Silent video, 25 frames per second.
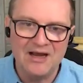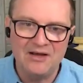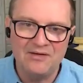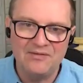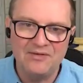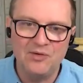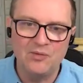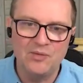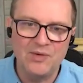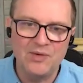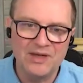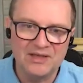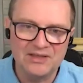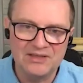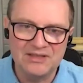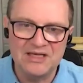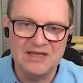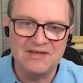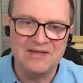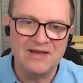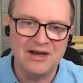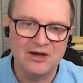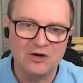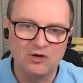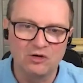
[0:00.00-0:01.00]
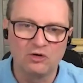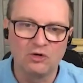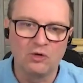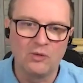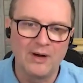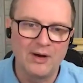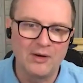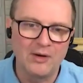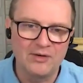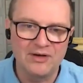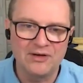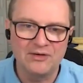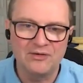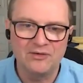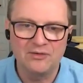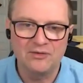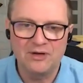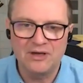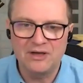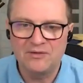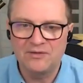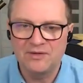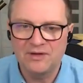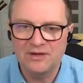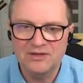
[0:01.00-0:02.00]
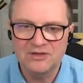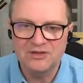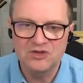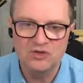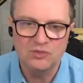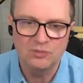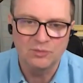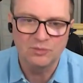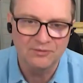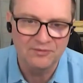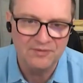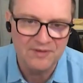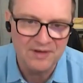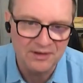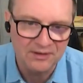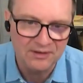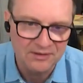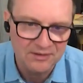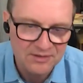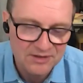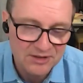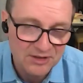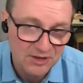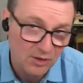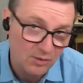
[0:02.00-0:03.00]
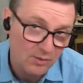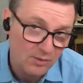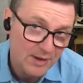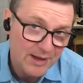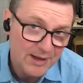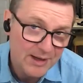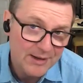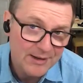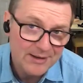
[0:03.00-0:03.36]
that we can see that grow out in the consumer field. So,